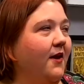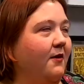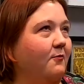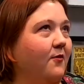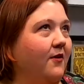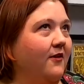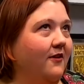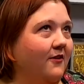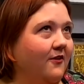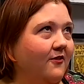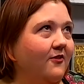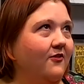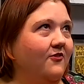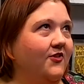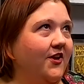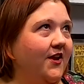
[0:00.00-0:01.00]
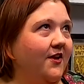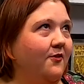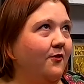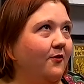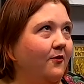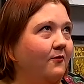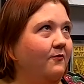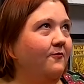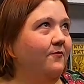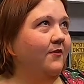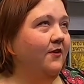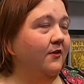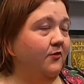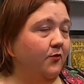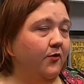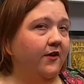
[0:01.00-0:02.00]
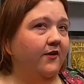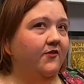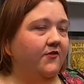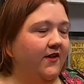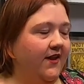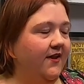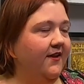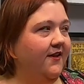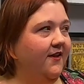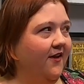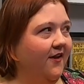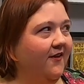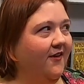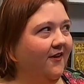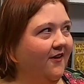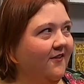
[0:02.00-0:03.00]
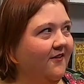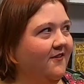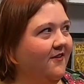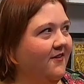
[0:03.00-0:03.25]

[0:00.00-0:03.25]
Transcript: I run a channel, the Notorious Nana Yaga.